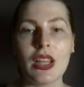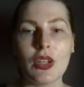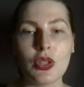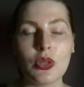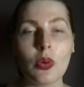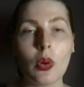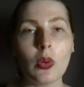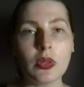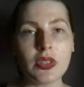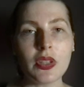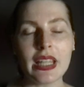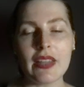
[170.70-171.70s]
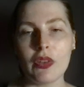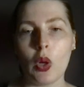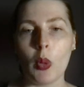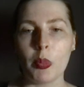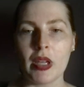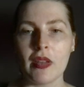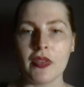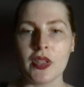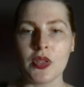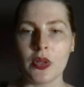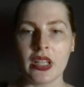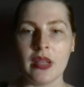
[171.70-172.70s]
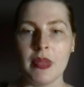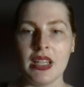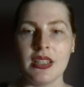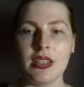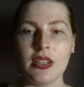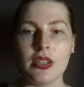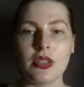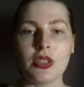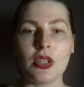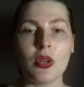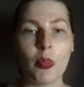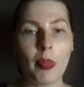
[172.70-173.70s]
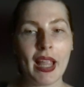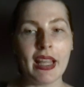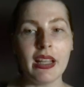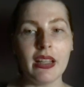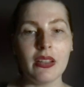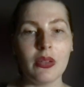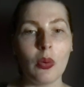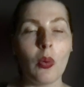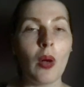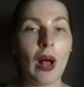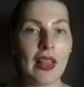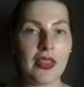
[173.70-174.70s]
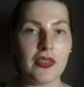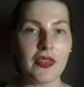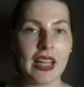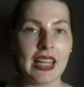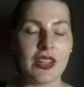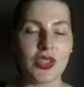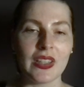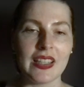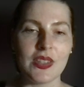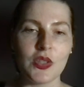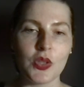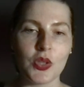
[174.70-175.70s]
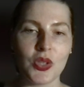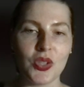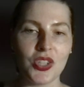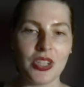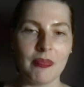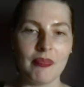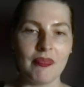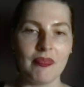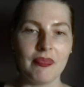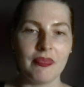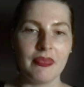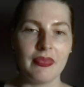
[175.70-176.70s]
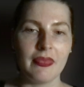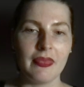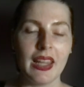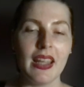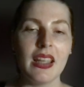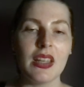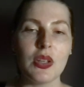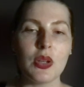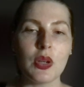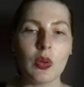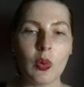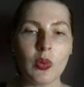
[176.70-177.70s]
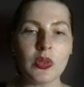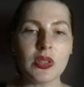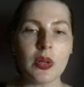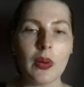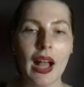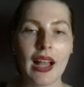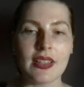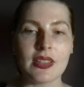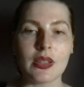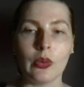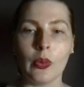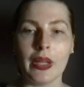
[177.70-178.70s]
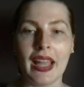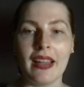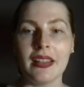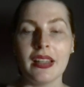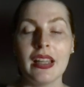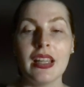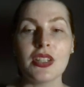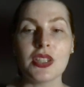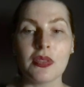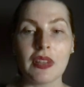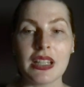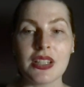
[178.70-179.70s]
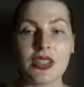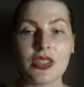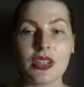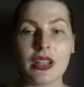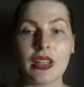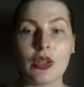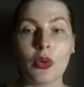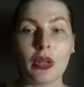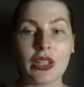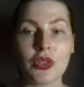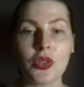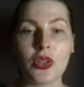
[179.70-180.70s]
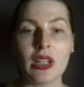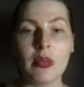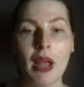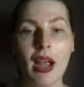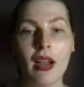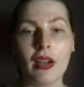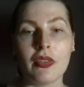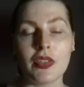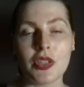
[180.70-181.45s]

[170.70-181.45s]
You should also give a copy of the document to your bank or other financial institution. You can also ask a lawyer to register your enduring power of